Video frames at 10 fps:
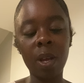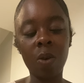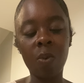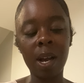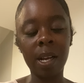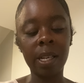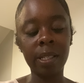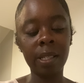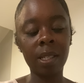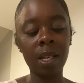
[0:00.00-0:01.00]
of
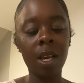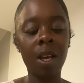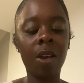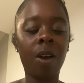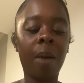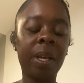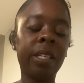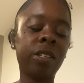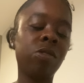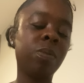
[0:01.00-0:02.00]
Wands? I mean,
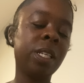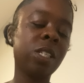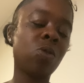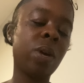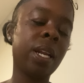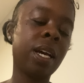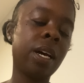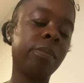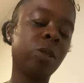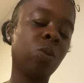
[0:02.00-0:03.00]
excuse me, this Queen of
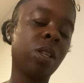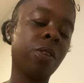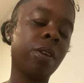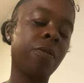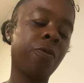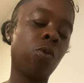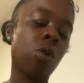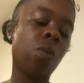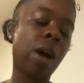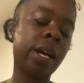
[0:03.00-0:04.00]
Cups with the Four
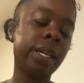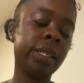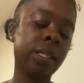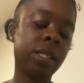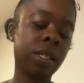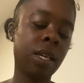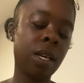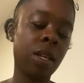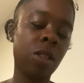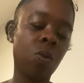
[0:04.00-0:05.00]
Wands,
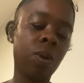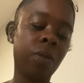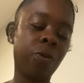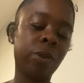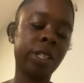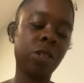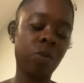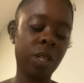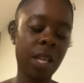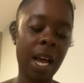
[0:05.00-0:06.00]
the Wheel of Fortune
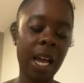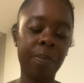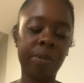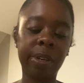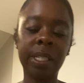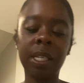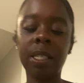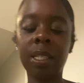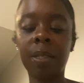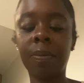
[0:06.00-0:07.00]
with the High
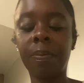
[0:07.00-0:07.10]
Priestess.